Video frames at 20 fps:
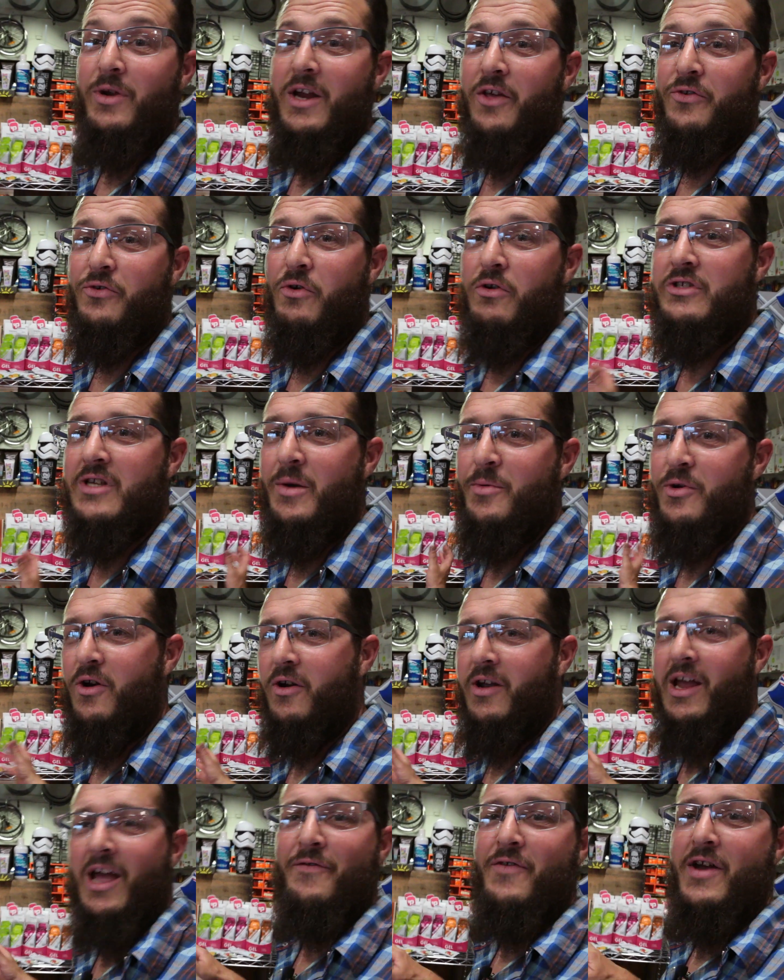help you get through. Some
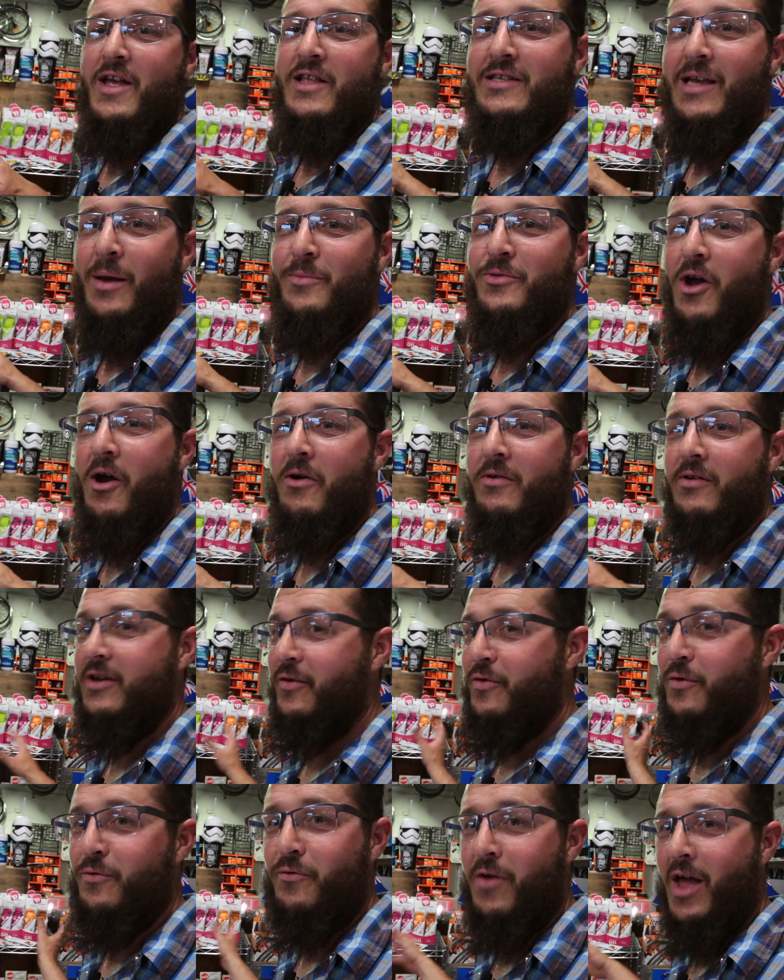have got caffeine, some
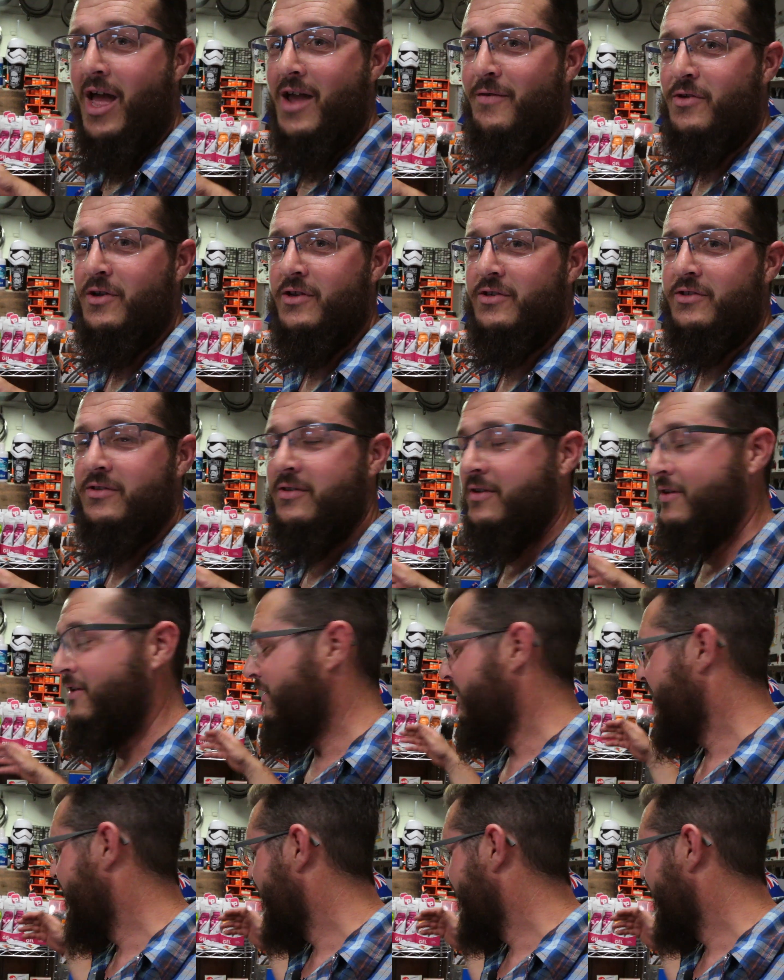don't. Different flavours.